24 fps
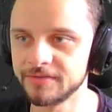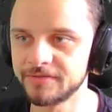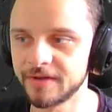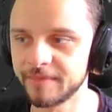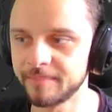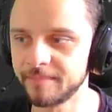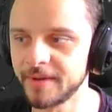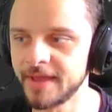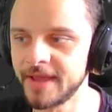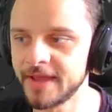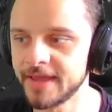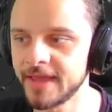if I
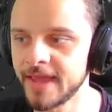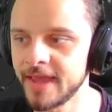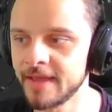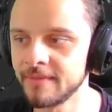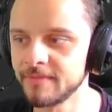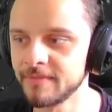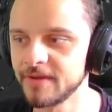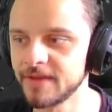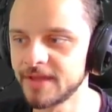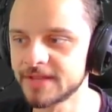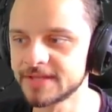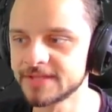play
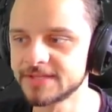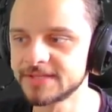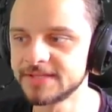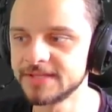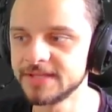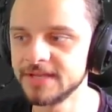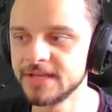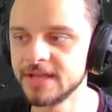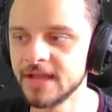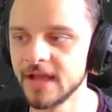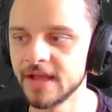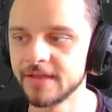game, you can
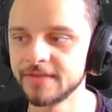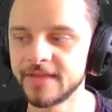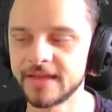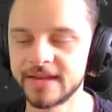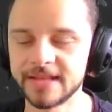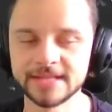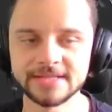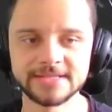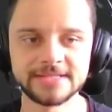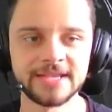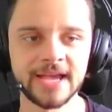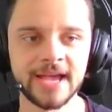see
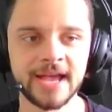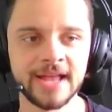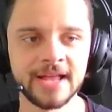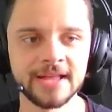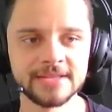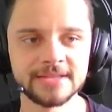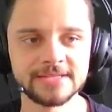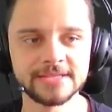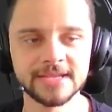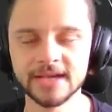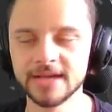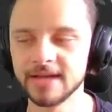that it
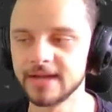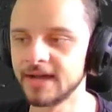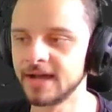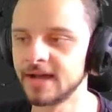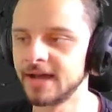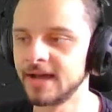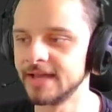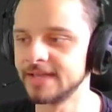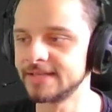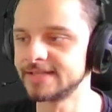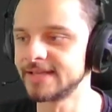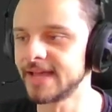says
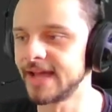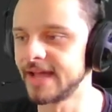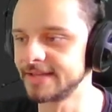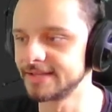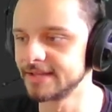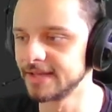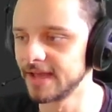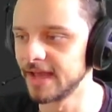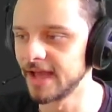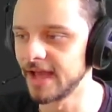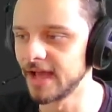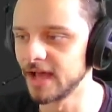it
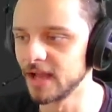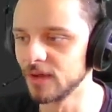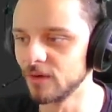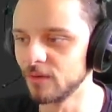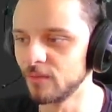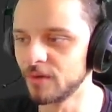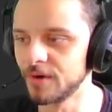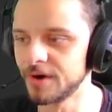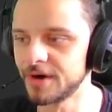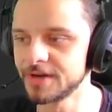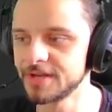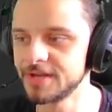said hello
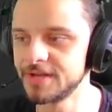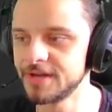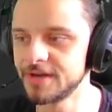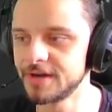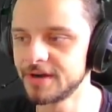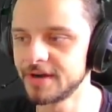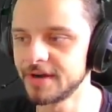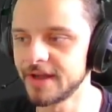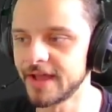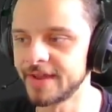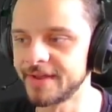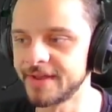world
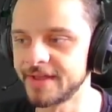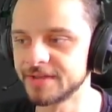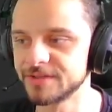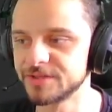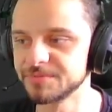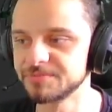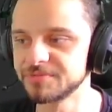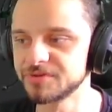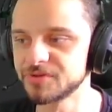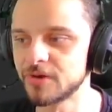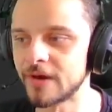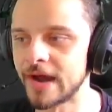here, and then
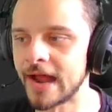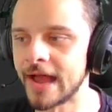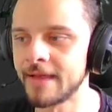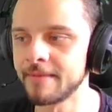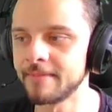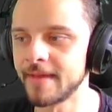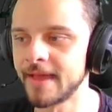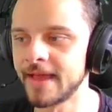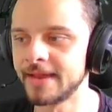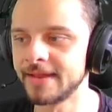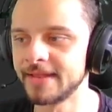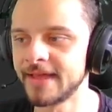
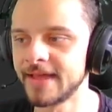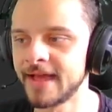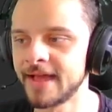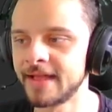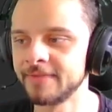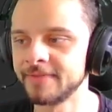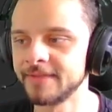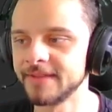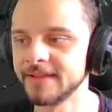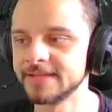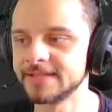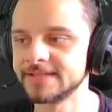subscribe, and
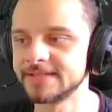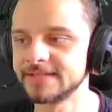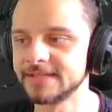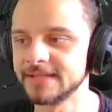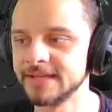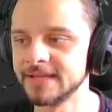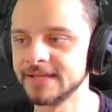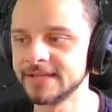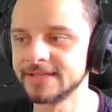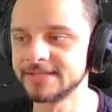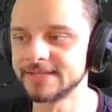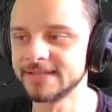then it's
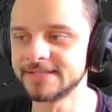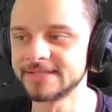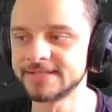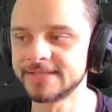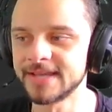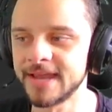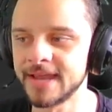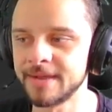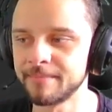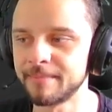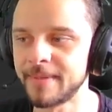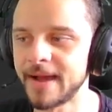
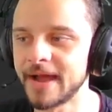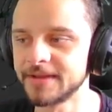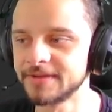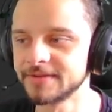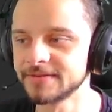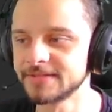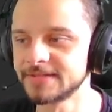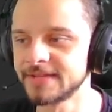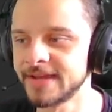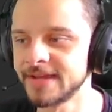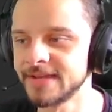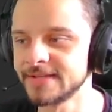saying
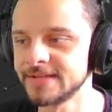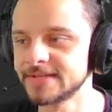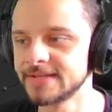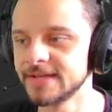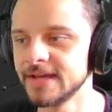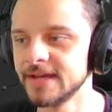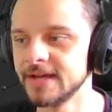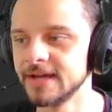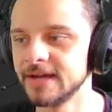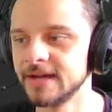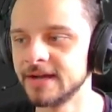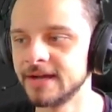Python says
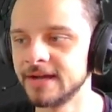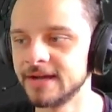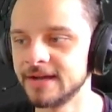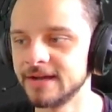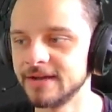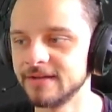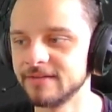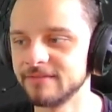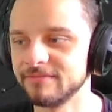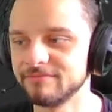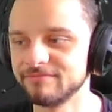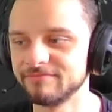
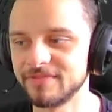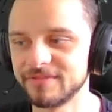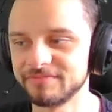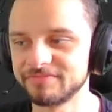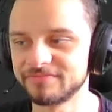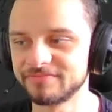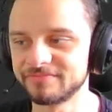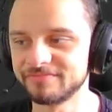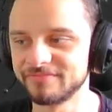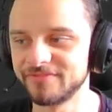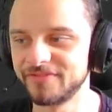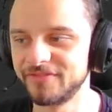
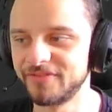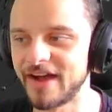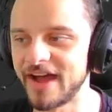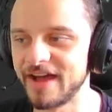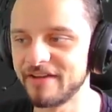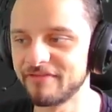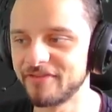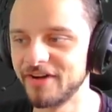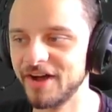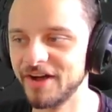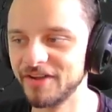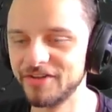
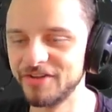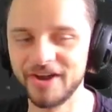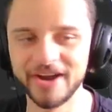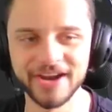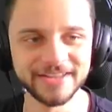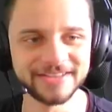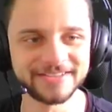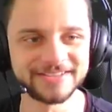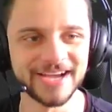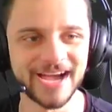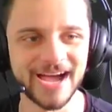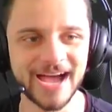
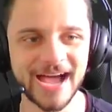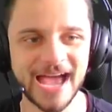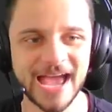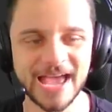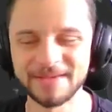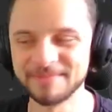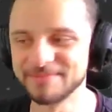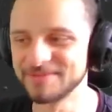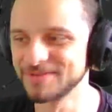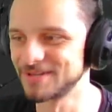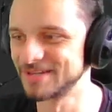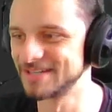500
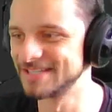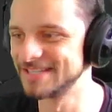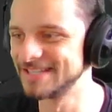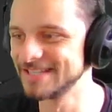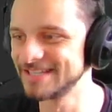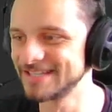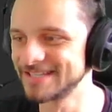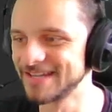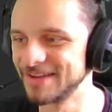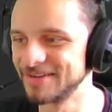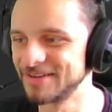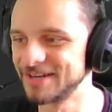times or
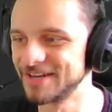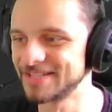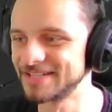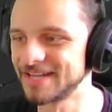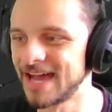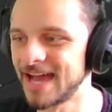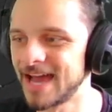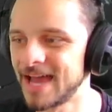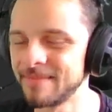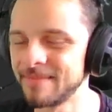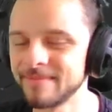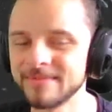600
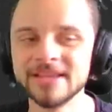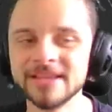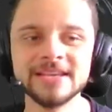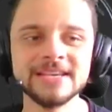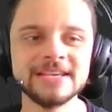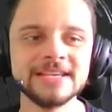times